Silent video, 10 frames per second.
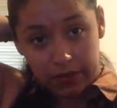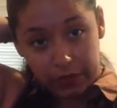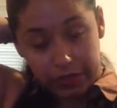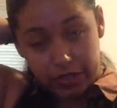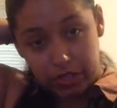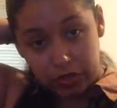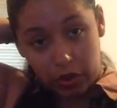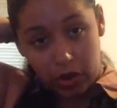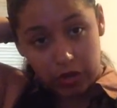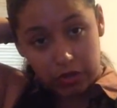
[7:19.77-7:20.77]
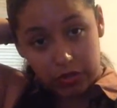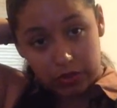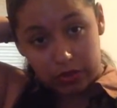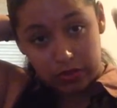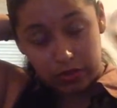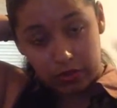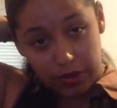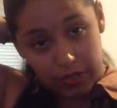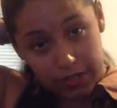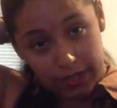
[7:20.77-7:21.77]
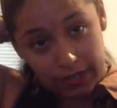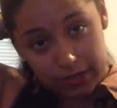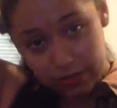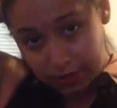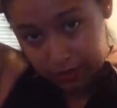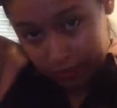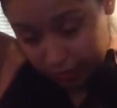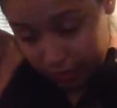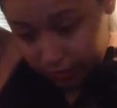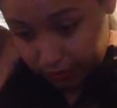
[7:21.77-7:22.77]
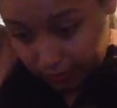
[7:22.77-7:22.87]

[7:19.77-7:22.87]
the strong scrunchie, right?